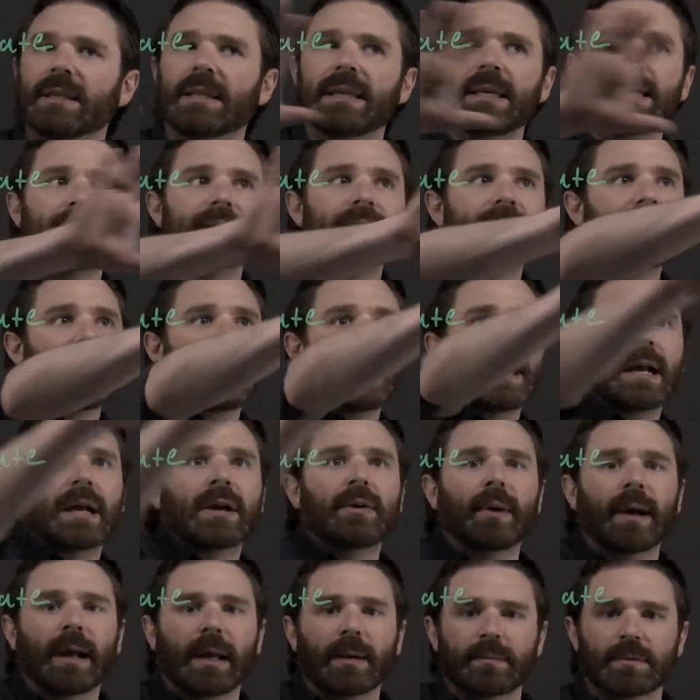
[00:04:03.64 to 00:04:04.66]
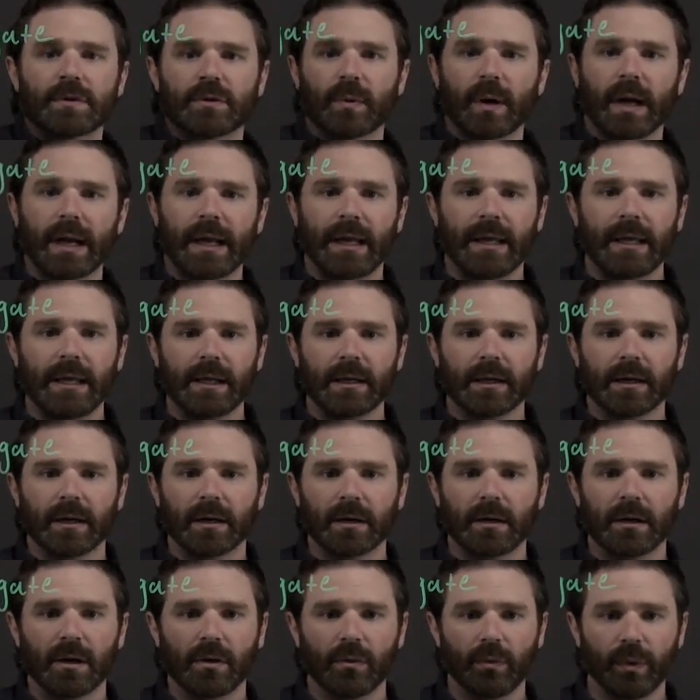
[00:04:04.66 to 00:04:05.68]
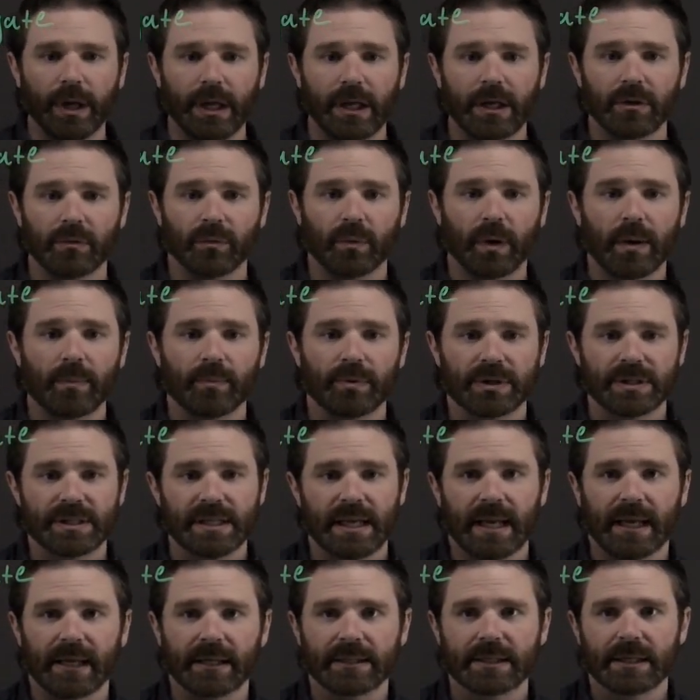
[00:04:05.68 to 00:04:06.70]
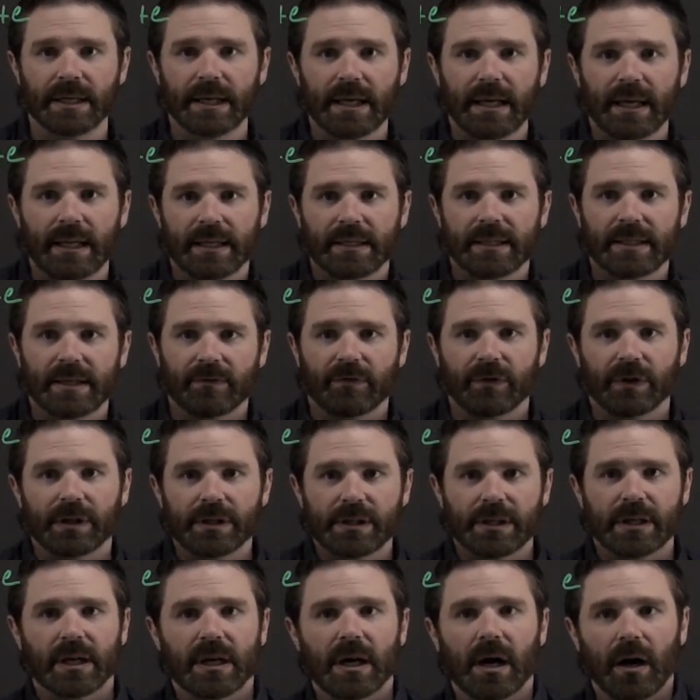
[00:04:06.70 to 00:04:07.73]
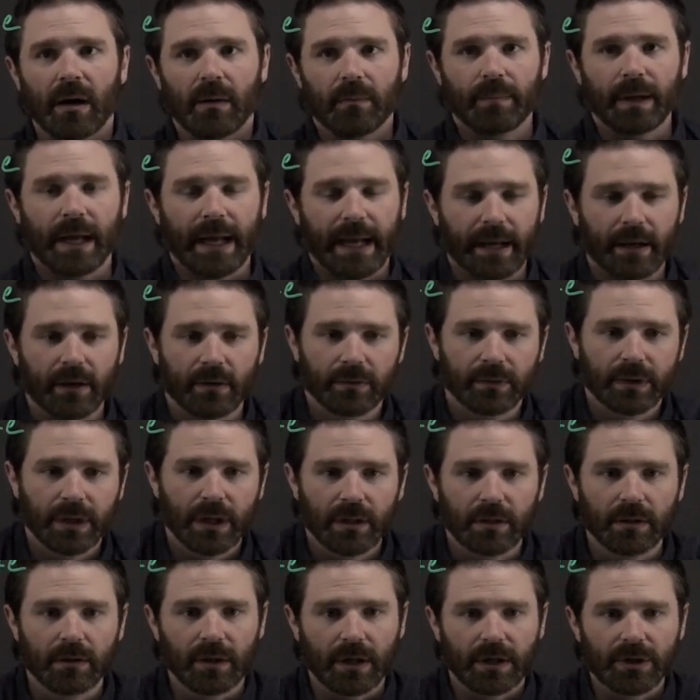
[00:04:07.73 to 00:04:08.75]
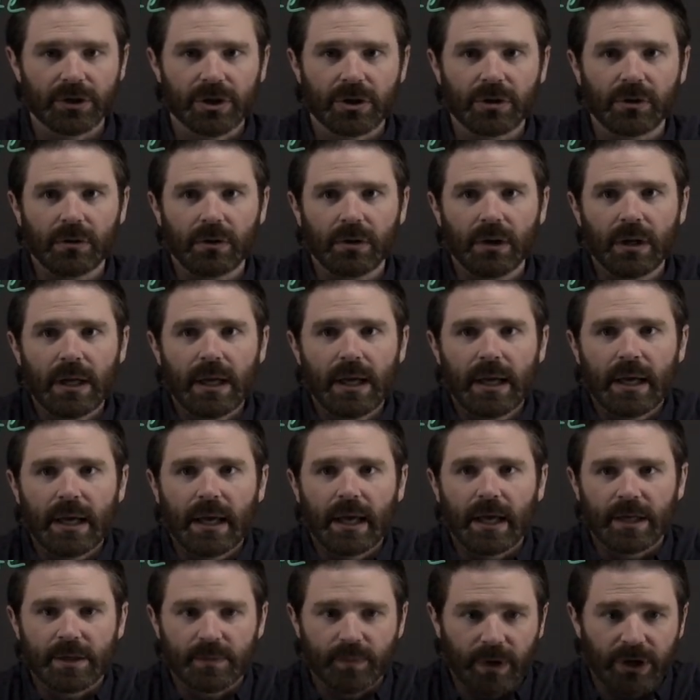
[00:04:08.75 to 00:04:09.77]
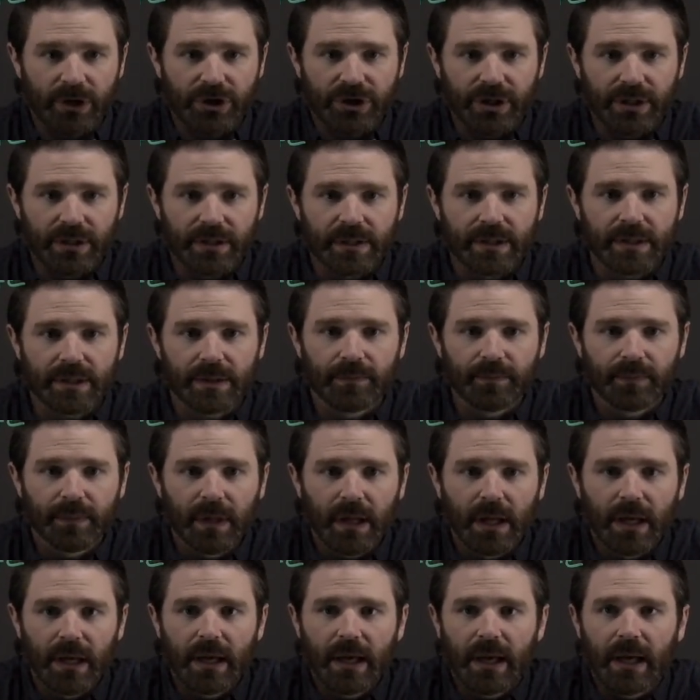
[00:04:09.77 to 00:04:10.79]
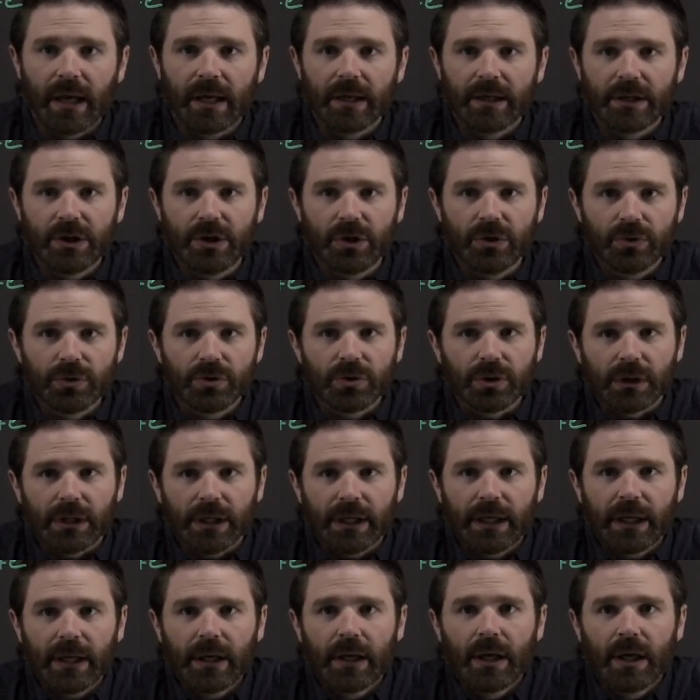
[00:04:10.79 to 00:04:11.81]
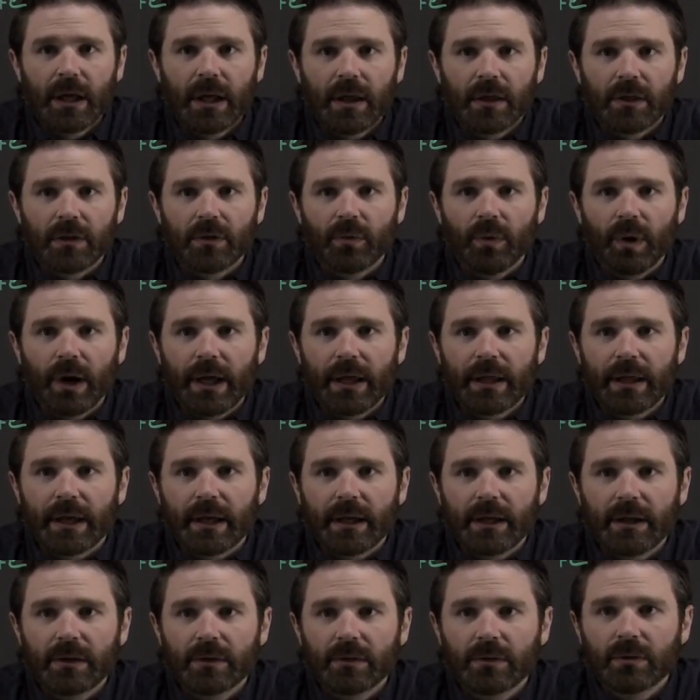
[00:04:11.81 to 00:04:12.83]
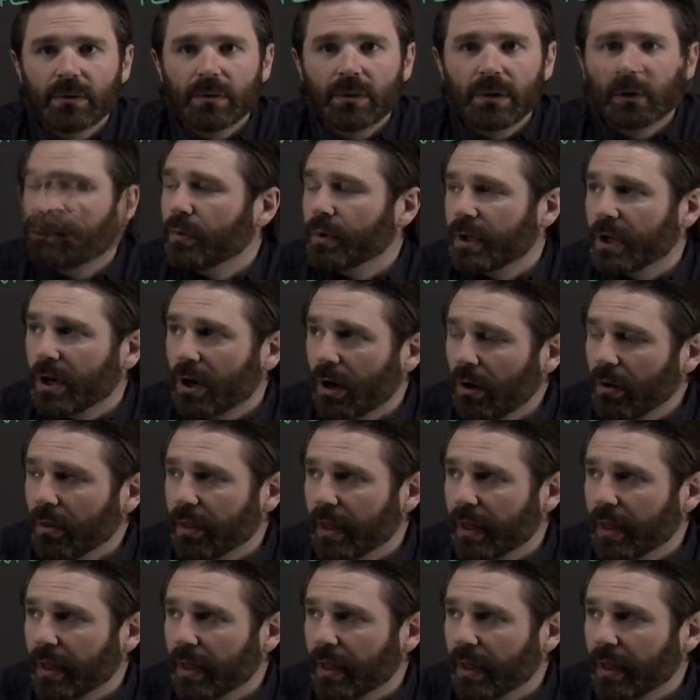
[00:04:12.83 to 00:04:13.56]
these diagrams right here, we can represent different compound logical expressions. And usually the way that you would call